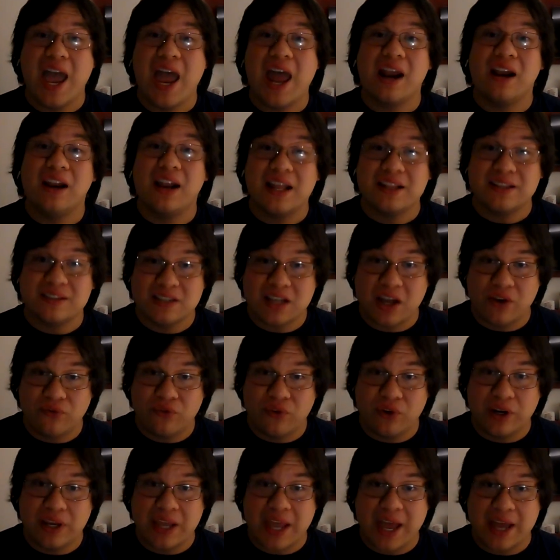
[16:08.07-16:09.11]
And let's
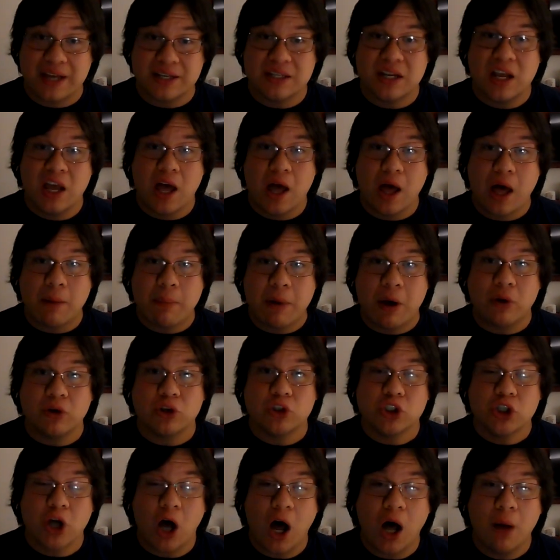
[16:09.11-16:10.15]
not forget
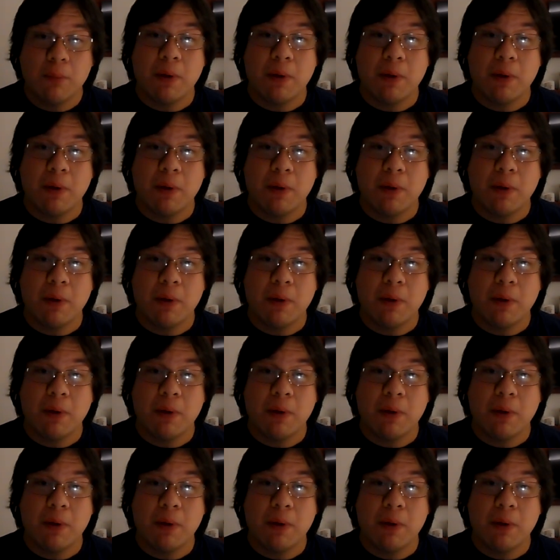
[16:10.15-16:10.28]
about